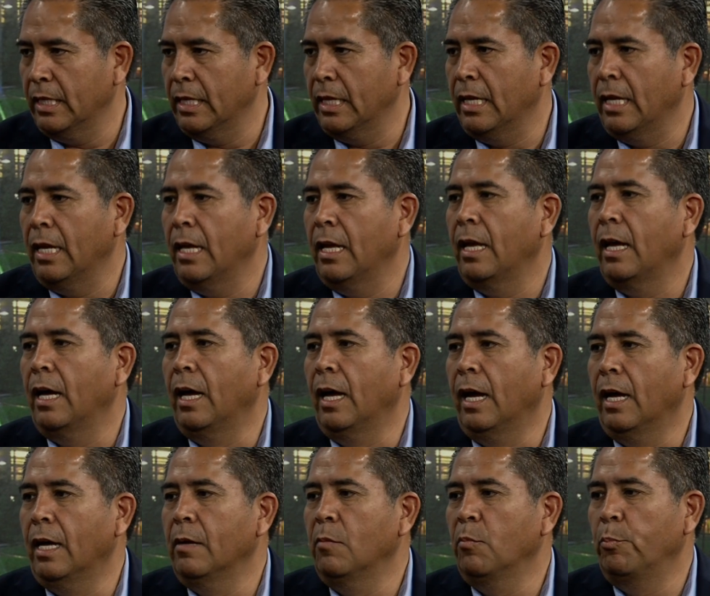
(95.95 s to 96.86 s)
Mm.
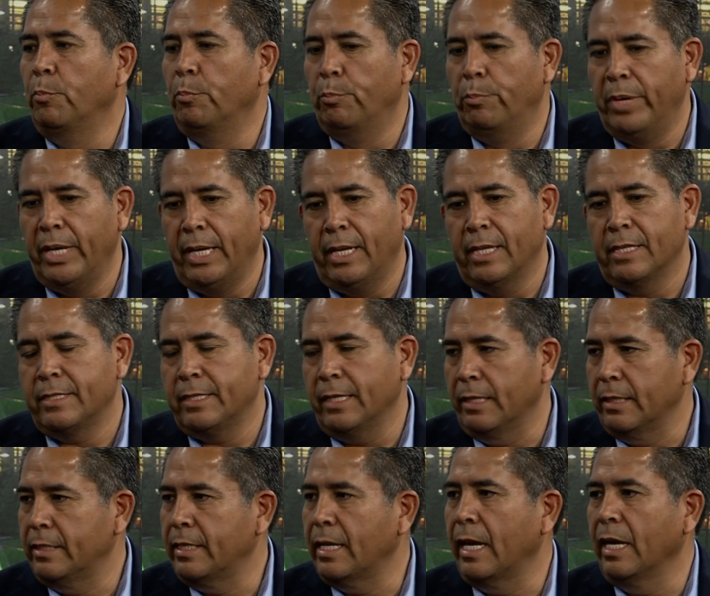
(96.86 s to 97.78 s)
Uh, but at the
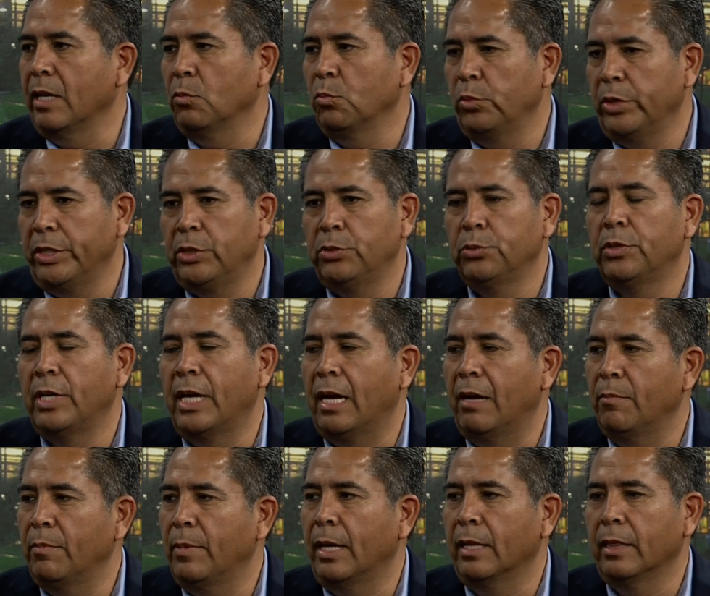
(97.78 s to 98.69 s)
same time, we do
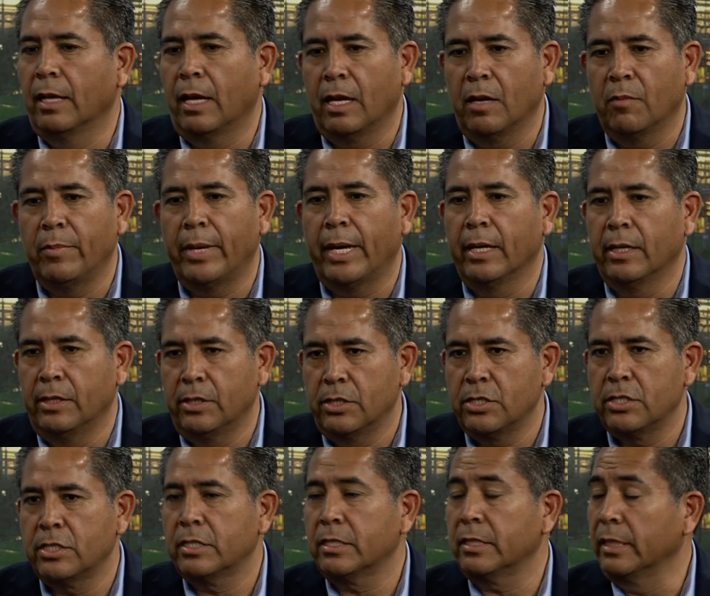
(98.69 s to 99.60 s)
have a lot of
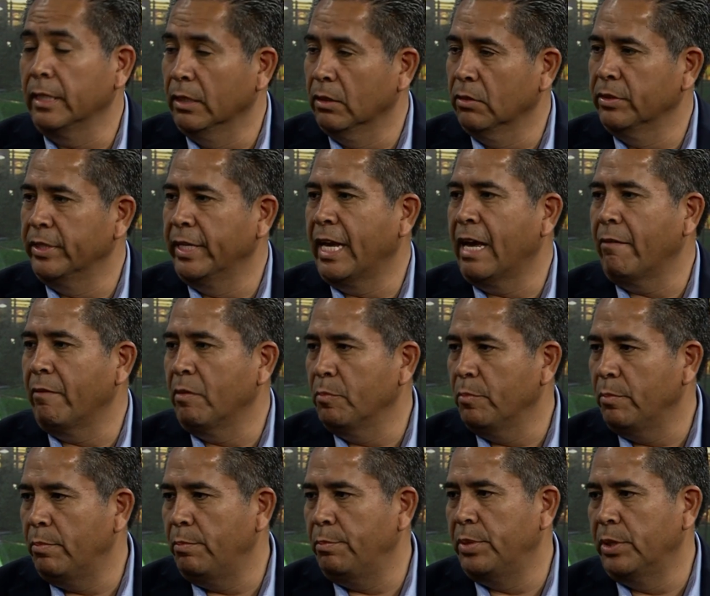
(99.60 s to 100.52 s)
buyers still they
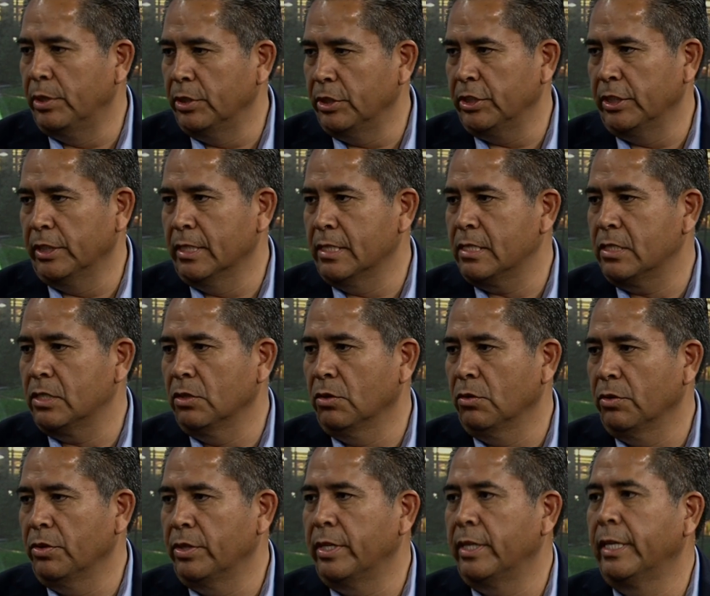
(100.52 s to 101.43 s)
haven't purchased,
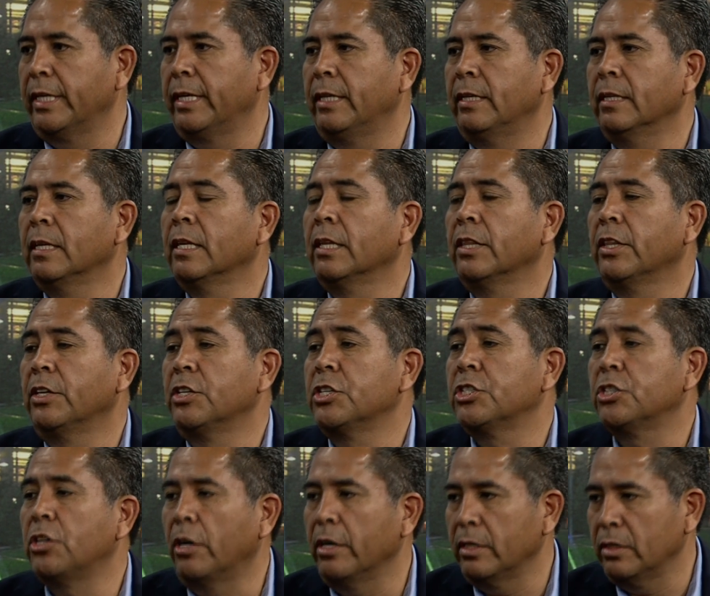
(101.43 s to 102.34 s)
so they're they're
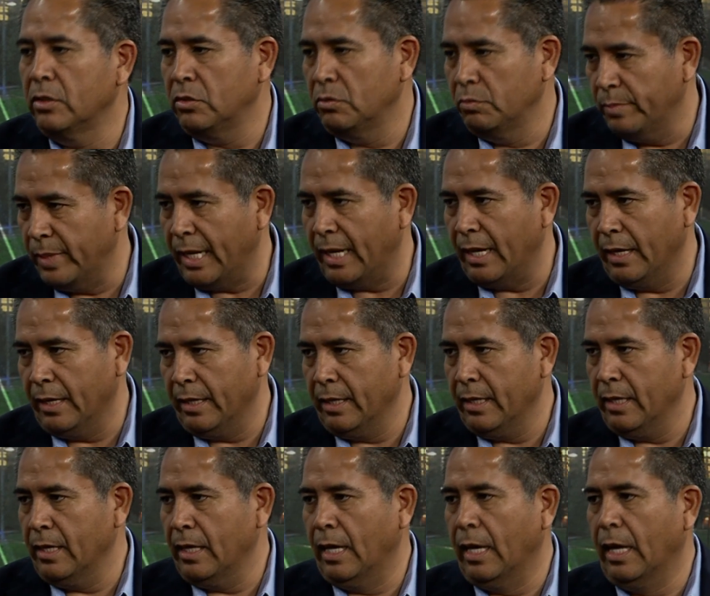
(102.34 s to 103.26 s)
starting to buy, uh,
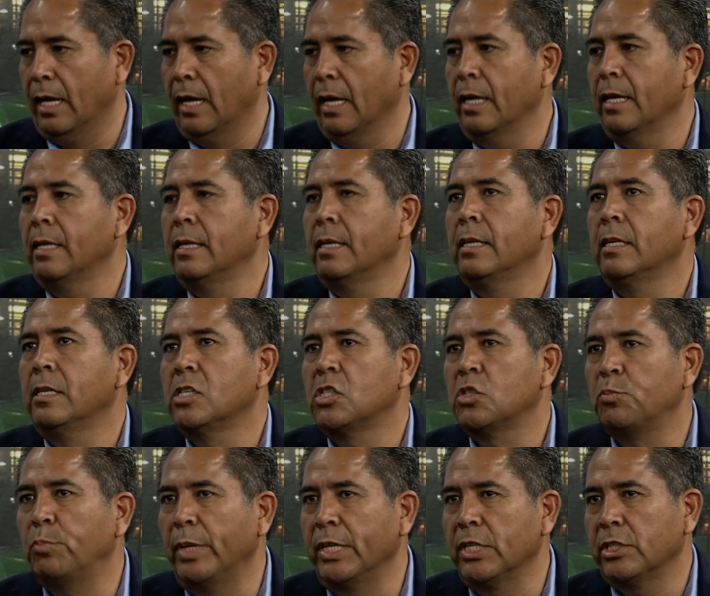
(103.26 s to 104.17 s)
yes. uh,
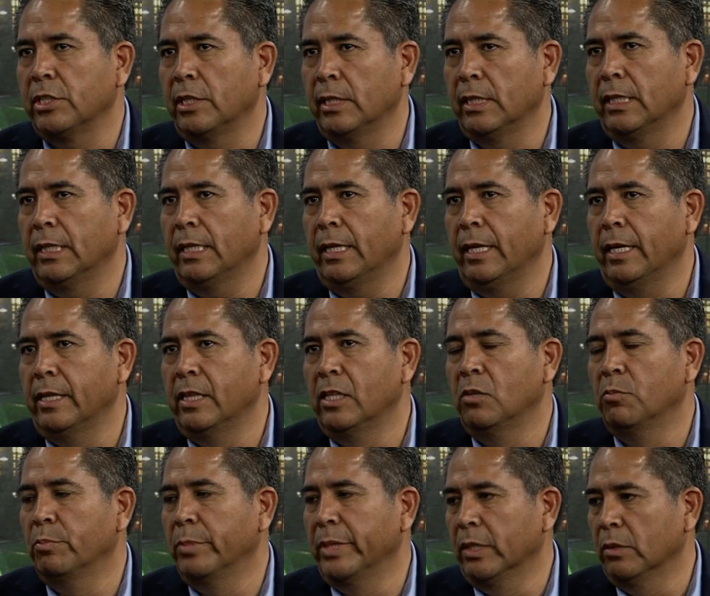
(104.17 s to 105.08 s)
especially in
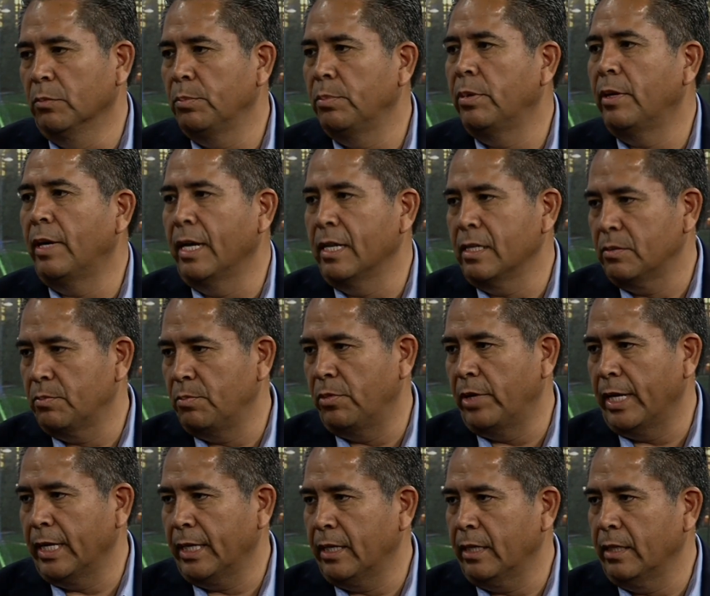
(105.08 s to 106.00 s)
the middle price
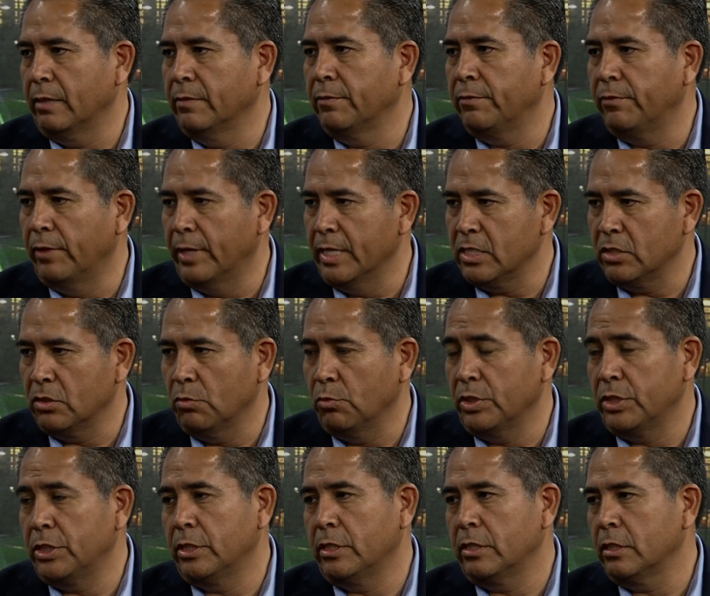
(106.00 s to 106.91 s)
bracket in Fresno,
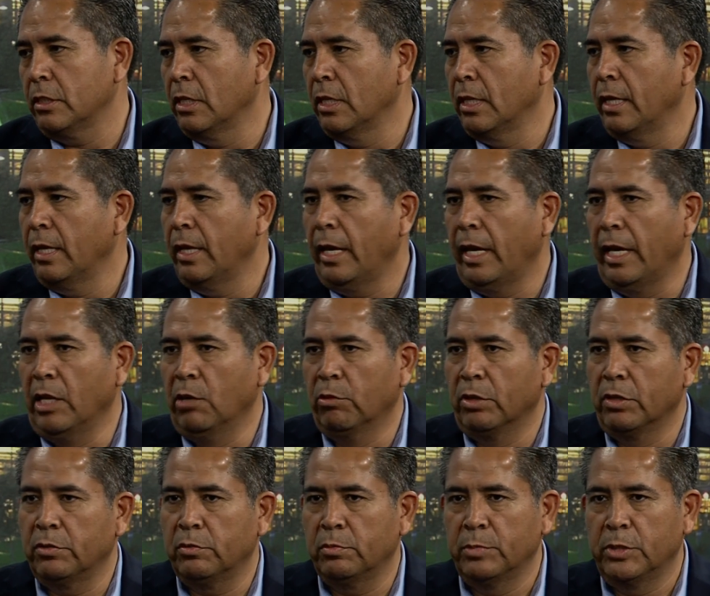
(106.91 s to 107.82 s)
which is
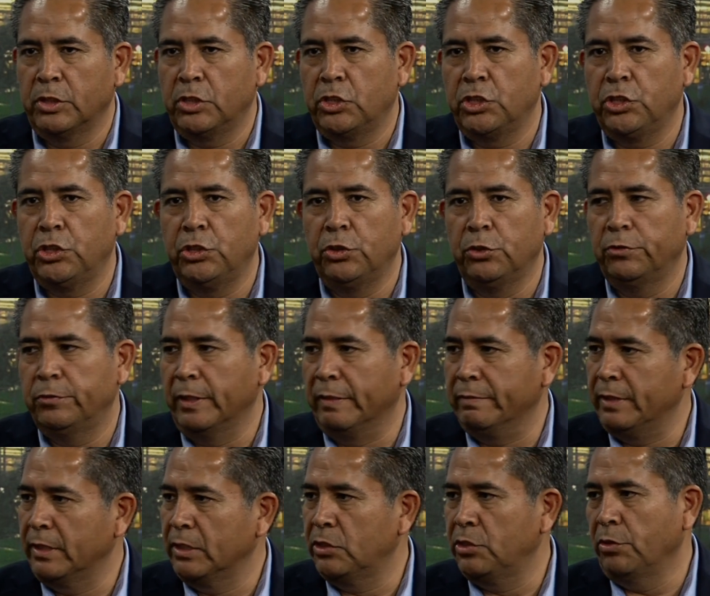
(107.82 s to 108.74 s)
anywhere from the
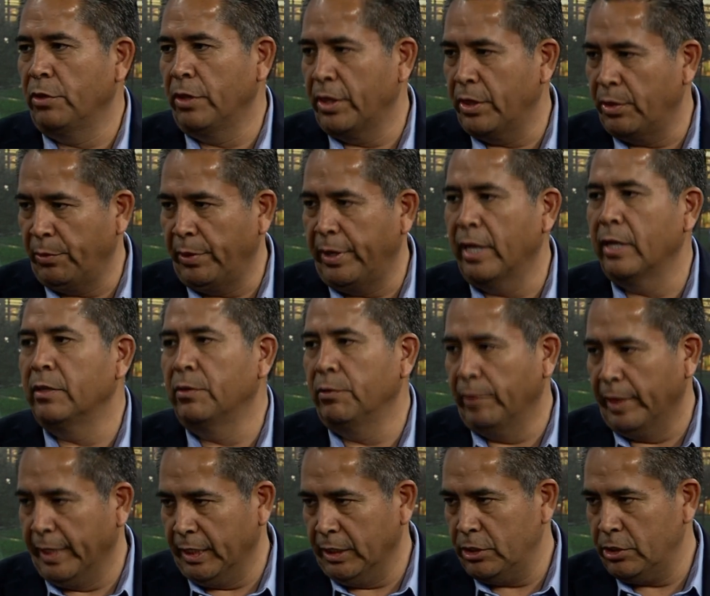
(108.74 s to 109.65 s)
250 to the 300
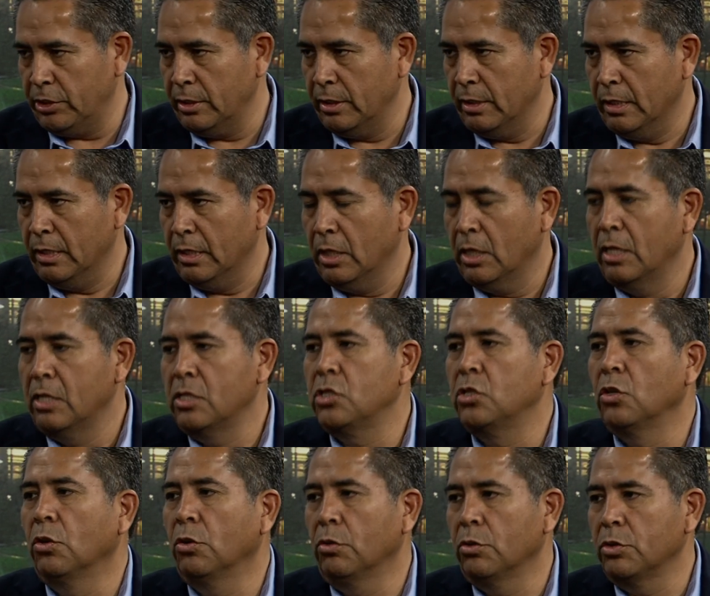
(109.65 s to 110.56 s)
range. Mm -hmm.
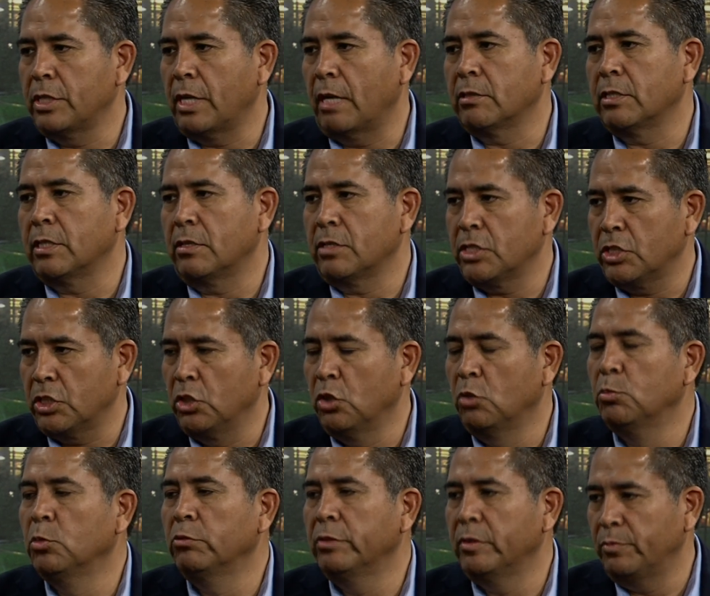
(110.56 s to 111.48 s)
So those houses are
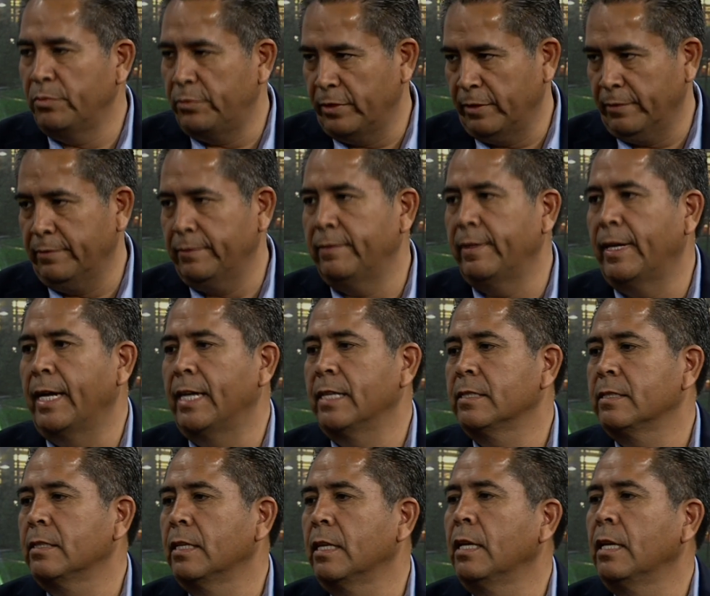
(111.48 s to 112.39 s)
still moving pretty fast.